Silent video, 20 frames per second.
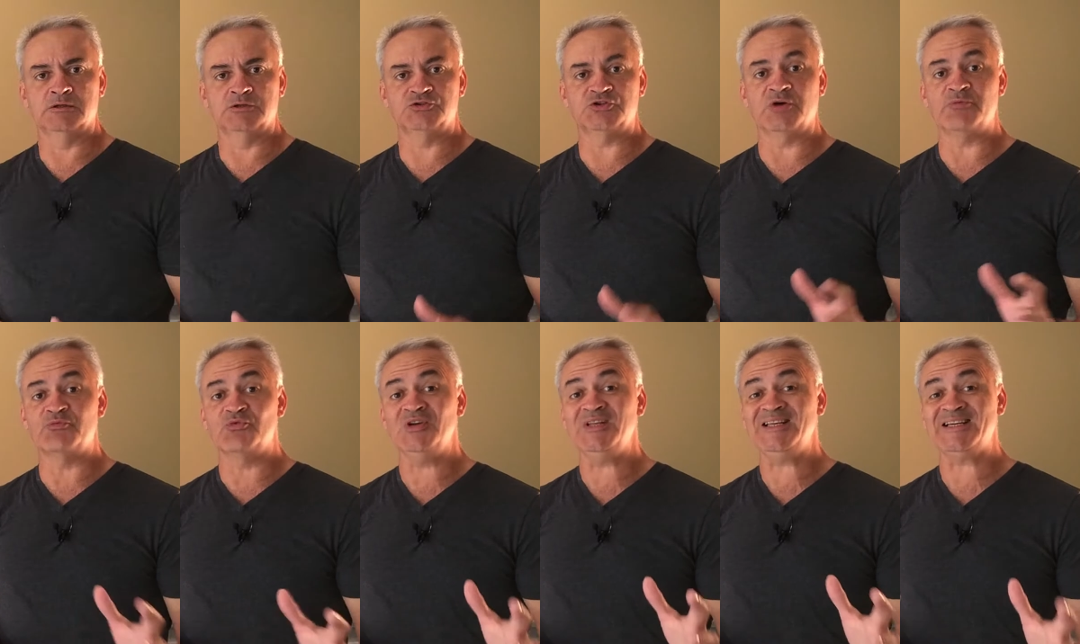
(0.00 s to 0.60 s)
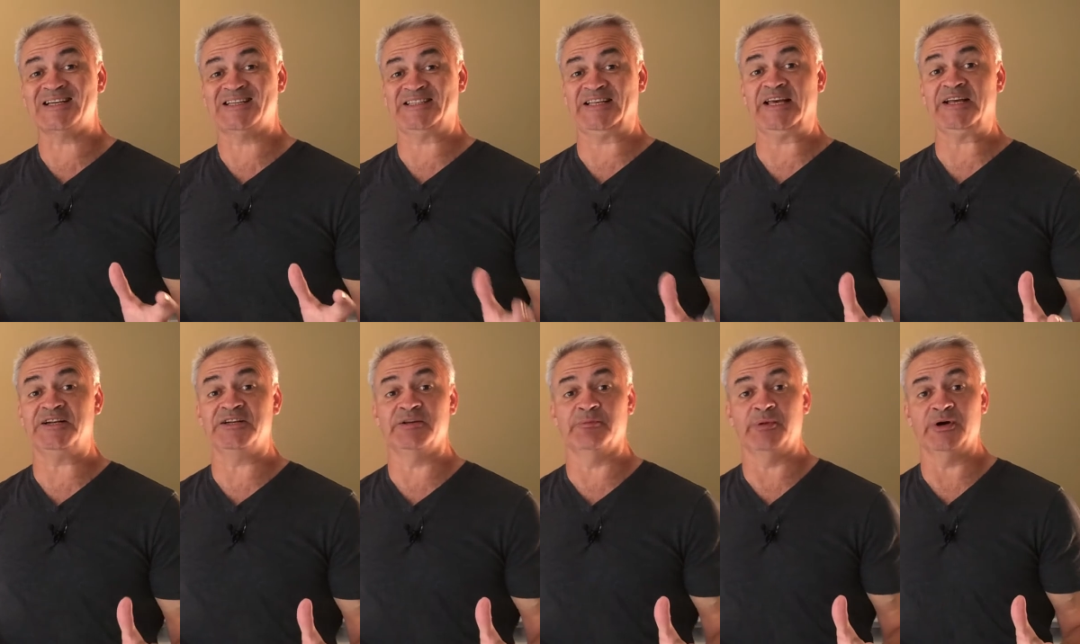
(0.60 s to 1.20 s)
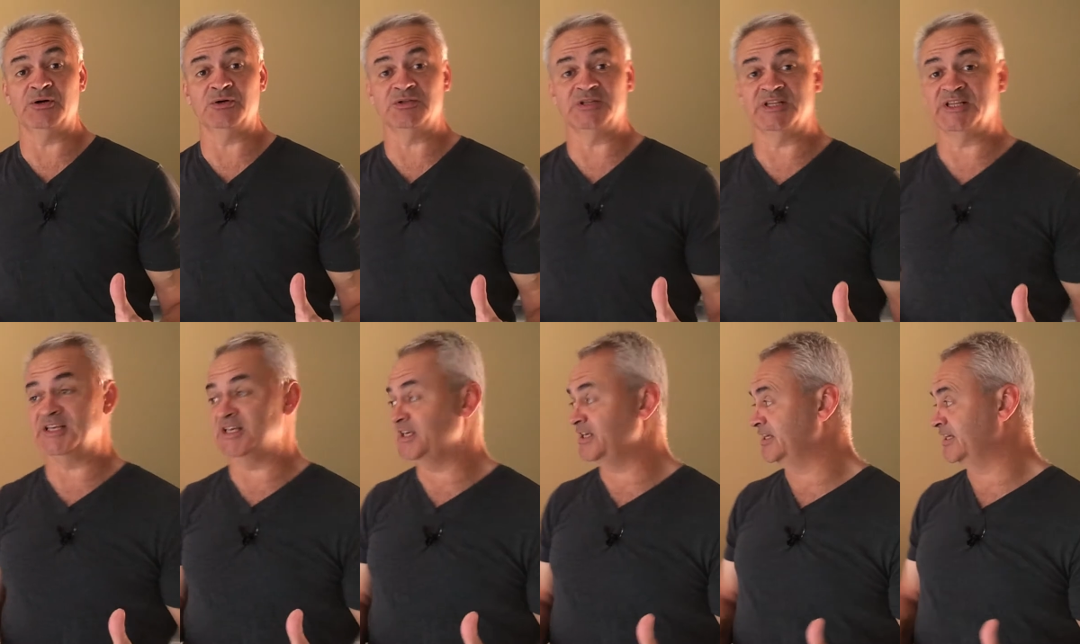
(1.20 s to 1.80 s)
So I'm really excited about
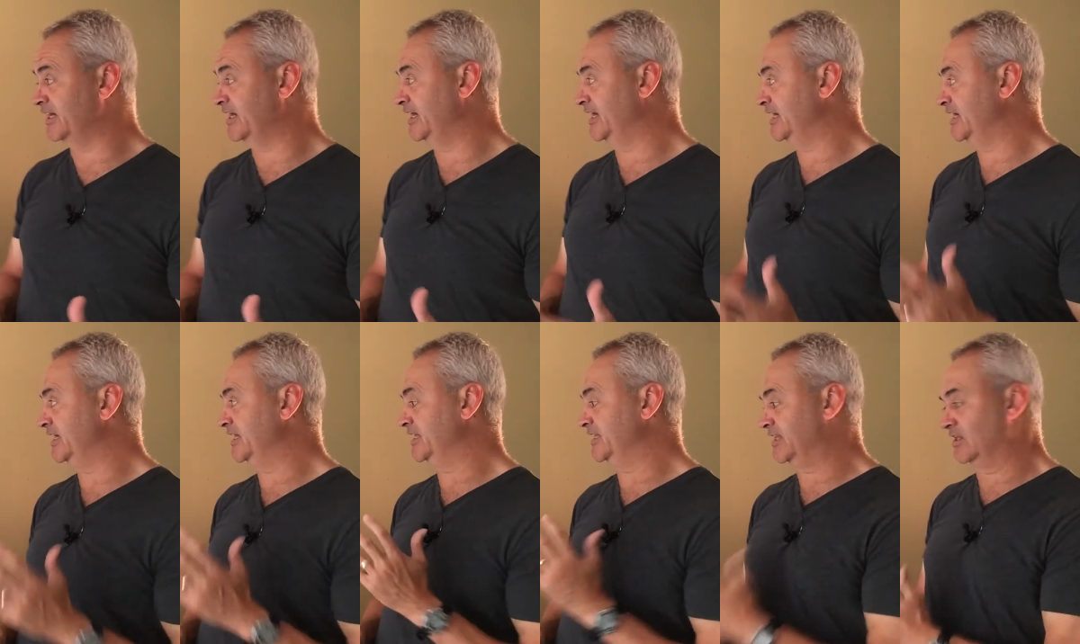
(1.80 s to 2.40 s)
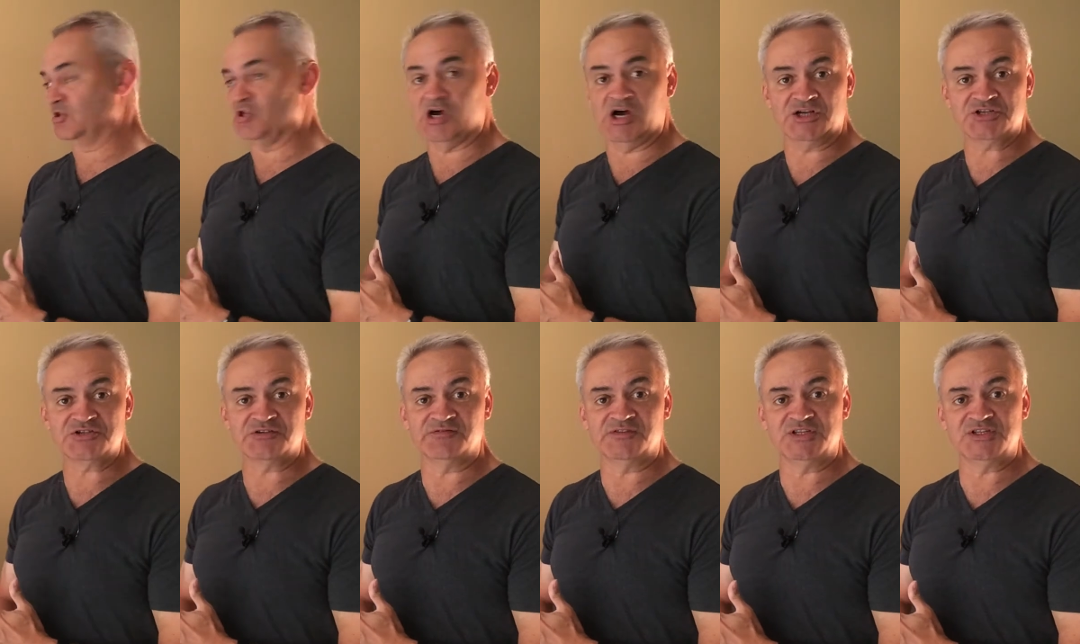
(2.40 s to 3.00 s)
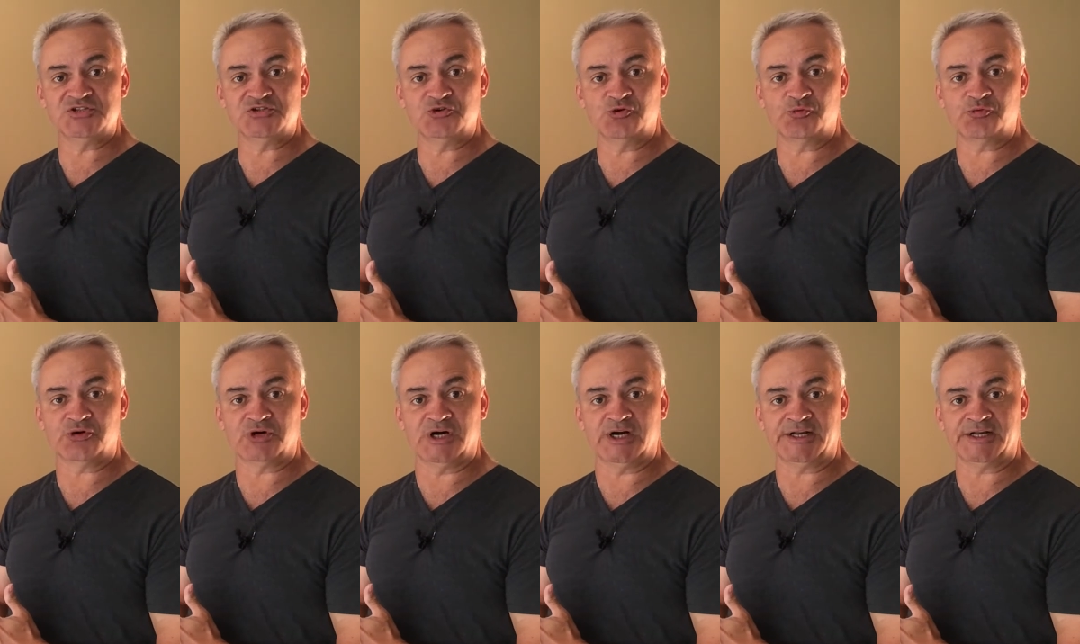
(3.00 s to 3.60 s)
the, uh, the launch of these new
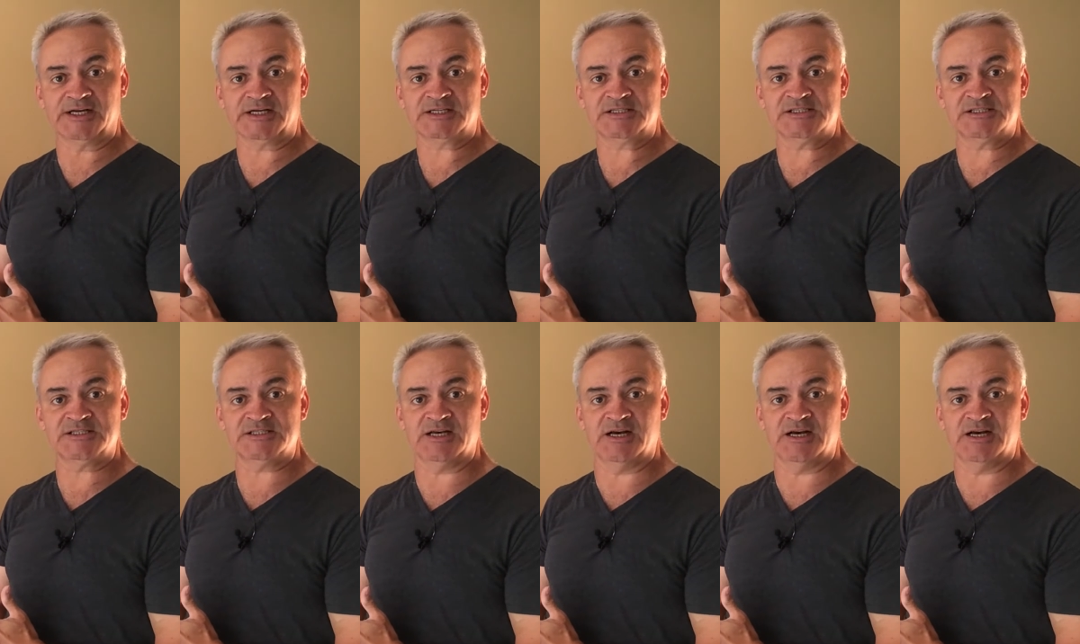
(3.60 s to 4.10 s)
products.